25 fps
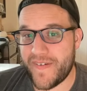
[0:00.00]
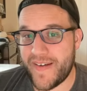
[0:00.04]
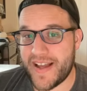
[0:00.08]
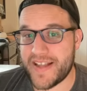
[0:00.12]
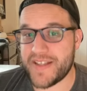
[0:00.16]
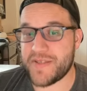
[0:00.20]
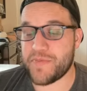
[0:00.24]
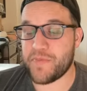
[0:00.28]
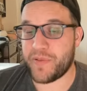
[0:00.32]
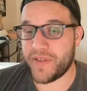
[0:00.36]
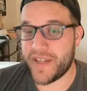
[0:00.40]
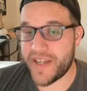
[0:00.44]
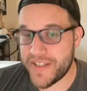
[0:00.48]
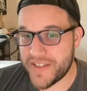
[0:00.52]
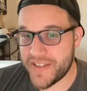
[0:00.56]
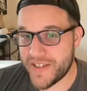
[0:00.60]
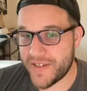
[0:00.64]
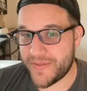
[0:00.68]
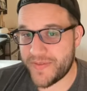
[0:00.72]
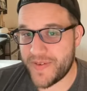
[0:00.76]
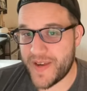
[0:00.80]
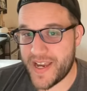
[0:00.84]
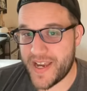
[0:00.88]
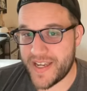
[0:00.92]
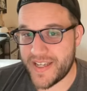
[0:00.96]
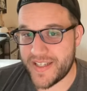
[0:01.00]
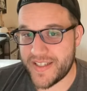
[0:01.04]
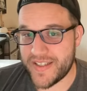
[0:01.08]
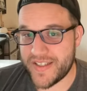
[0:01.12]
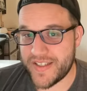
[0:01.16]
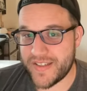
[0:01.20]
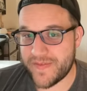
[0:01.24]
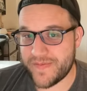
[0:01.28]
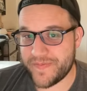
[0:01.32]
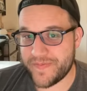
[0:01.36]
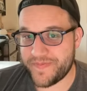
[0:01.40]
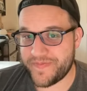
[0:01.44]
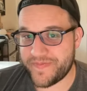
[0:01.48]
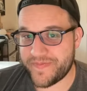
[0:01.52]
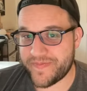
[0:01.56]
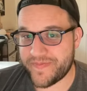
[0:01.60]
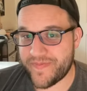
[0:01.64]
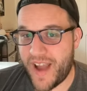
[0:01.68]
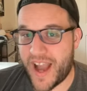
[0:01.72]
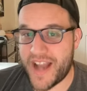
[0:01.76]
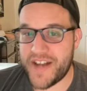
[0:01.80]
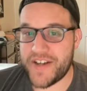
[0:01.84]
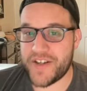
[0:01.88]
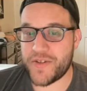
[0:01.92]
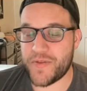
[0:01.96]
as Blazer fans,
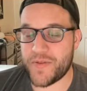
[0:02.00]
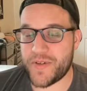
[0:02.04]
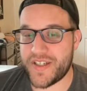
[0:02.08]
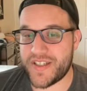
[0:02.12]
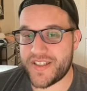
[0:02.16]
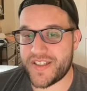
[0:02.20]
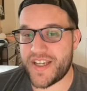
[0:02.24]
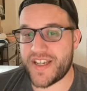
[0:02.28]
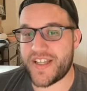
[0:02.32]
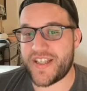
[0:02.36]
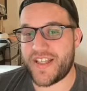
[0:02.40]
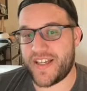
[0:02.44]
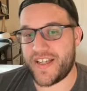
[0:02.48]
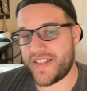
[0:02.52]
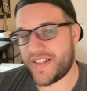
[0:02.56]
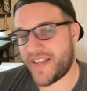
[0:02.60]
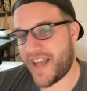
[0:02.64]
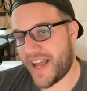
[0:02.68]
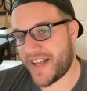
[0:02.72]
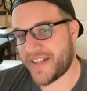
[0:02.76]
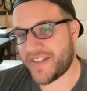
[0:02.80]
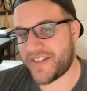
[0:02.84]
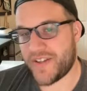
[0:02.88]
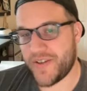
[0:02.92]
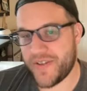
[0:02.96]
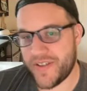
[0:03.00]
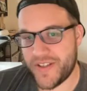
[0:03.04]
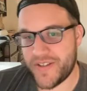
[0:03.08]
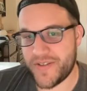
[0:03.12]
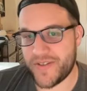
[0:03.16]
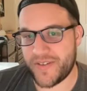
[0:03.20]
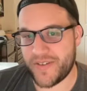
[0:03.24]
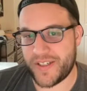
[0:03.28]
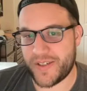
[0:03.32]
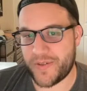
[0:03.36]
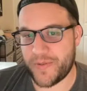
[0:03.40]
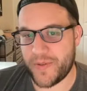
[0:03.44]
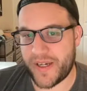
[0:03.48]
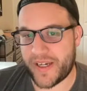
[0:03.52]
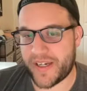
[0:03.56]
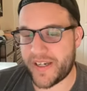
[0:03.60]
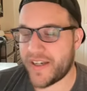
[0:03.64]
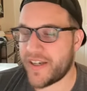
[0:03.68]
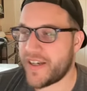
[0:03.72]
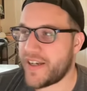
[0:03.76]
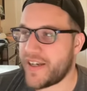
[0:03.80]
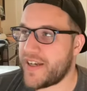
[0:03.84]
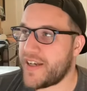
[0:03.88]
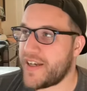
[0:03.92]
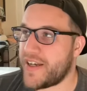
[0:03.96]
I just want to say this, ask you this really
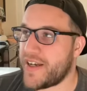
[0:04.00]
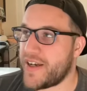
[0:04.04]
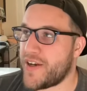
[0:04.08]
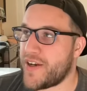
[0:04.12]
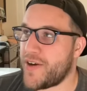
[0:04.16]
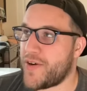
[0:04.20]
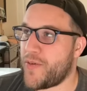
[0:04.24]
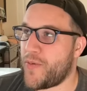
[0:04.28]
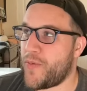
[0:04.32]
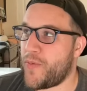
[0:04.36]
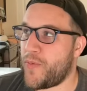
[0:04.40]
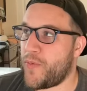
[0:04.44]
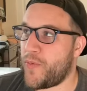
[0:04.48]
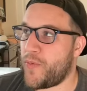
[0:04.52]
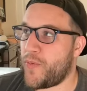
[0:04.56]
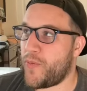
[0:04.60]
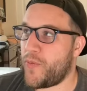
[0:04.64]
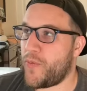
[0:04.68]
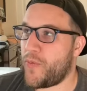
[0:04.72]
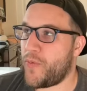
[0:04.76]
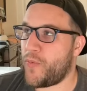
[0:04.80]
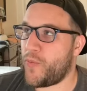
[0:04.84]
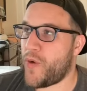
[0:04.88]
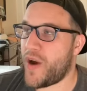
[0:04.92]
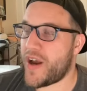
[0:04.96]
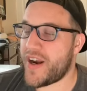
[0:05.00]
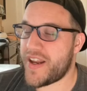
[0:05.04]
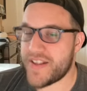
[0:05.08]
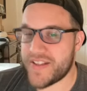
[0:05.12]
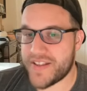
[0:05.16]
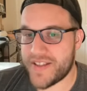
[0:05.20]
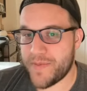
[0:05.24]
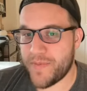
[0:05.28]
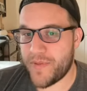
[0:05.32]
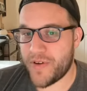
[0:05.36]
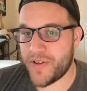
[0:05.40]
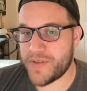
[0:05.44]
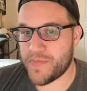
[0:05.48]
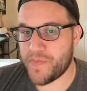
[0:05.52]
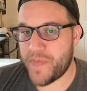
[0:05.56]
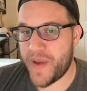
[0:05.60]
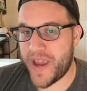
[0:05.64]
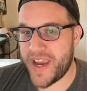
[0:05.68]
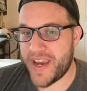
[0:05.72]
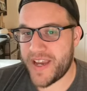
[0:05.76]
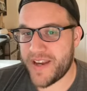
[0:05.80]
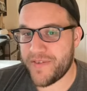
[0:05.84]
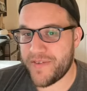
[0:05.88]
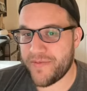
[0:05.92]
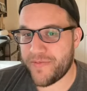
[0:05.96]
quick. What is the most
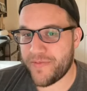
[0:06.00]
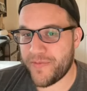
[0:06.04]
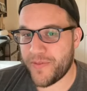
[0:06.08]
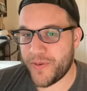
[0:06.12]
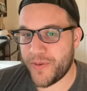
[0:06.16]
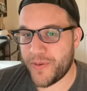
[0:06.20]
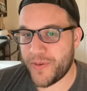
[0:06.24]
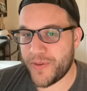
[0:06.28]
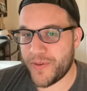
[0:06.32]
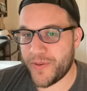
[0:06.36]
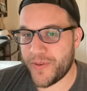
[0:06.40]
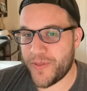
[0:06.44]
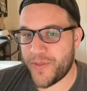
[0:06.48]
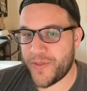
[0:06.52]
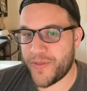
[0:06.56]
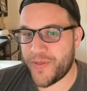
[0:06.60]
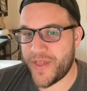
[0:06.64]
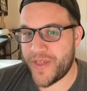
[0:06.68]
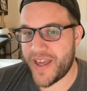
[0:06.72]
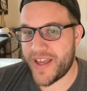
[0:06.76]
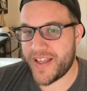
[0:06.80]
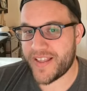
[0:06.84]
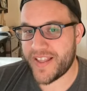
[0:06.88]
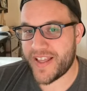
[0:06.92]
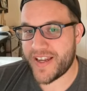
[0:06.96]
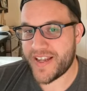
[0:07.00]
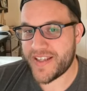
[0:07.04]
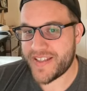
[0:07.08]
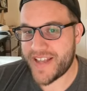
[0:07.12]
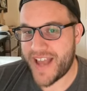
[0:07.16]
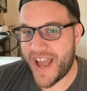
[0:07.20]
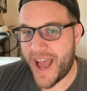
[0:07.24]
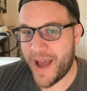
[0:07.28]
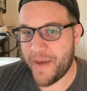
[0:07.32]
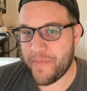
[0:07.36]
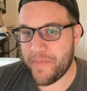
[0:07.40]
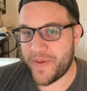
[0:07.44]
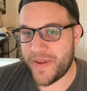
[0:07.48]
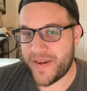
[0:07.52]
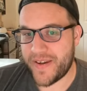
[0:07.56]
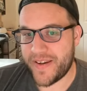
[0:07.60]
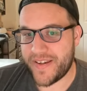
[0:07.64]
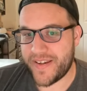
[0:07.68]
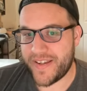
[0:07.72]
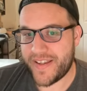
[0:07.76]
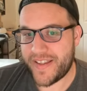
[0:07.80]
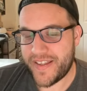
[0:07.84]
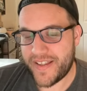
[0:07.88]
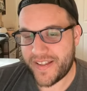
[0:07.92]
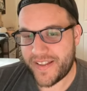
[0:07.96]
painful thing that has
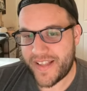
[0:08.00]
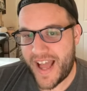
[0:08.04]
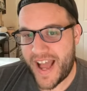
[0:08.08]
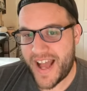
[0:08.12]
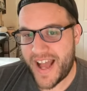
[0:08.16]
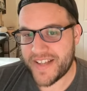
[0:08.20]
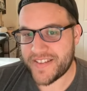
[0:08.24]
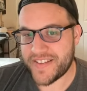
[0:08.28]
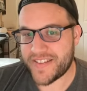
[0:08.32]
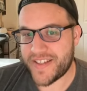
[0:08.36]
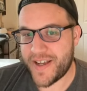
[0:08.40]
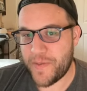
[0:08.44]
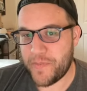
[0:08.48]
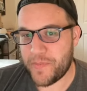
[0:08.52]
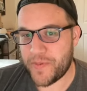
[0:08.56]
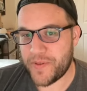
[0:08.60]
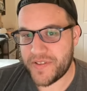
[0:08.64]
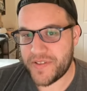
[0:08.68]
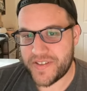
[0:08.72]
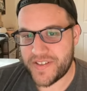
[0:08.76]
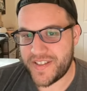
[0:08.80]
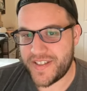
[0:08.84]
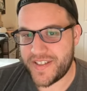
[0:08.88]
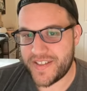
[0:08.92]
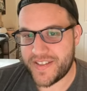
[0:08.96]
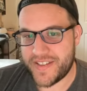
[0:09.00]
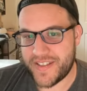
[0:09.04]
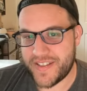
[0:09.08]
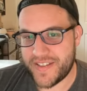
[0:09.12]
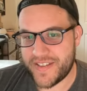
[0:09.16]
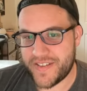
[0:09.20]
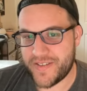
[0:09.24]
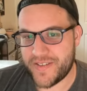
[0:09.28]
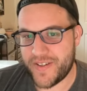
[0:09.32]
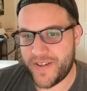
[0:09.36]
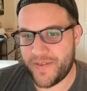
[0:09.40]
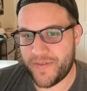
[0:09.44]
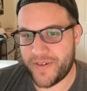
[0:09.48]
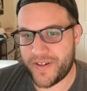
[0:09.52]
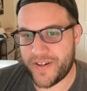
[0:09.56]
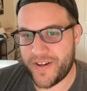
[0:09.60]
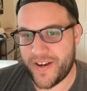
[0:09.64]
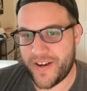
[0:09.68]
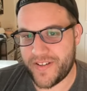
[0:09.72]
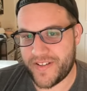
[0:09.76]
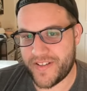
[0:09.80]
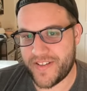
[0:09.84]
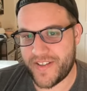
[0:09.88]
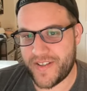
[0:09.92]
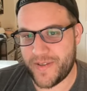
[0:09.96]
happened in the last couple of seasons in
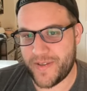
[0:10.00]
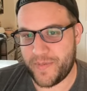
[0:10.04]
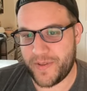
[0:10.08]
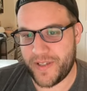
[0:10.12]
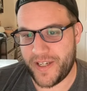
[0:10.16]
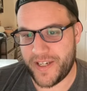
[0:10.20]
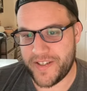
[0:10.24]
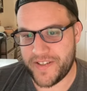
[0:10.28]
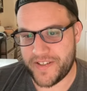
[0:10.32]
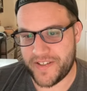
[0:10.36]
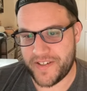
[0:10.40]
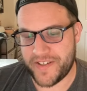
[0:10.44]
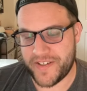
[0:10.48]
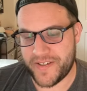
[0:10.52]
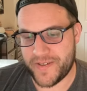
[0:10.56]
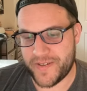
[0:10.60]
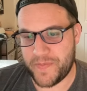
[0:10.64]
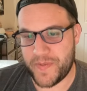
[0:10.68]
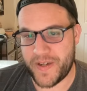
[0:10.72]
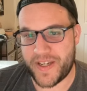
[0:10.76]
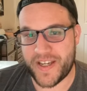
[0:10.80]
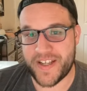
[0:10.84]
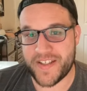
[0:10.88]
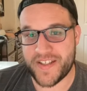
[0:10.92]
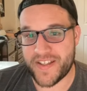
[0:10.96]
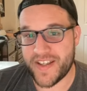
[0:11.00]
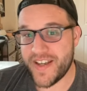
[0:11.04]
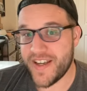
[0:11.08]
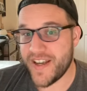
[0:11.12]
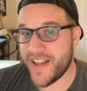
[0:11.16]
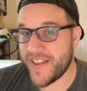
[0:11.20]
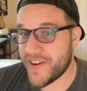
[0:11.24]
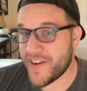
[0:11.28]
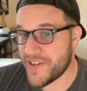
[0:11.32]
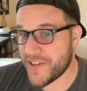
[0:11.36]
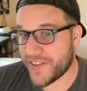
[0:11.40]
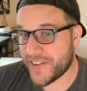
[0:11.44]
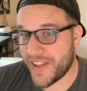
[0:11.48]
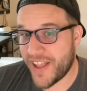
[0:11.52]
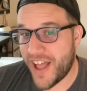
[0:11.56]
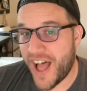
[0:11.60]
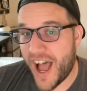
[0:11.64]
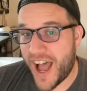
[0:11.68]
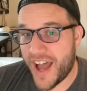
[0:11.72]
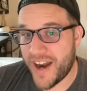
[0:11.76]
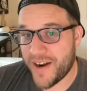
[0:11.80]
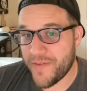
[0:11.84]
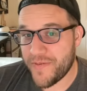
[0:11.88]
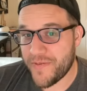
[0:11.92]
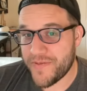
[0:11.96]
regards to the Blazers? Because there's a
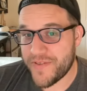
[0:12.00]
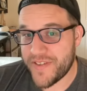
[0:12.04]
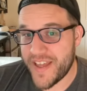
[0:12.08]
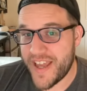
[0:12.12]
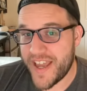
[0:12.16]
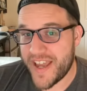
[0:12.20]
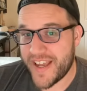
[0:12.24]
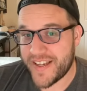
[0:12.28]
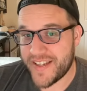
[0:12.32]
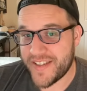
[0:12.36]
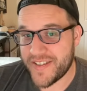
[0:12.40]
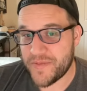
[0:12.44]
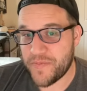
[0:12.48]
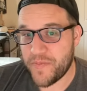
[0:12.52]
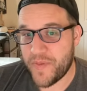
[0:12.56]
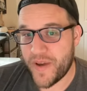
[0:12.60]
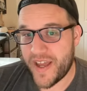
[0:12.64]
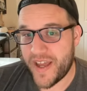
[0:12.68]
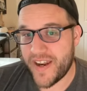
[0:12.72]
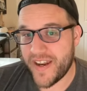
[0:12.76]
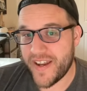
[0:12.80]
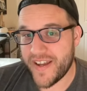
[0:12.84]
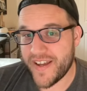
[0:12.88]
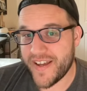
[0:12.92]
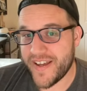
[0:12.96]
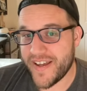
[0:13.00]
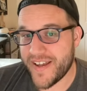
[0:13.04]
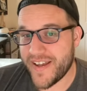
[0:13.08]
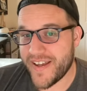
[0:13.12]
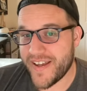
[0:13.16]
lot of things, but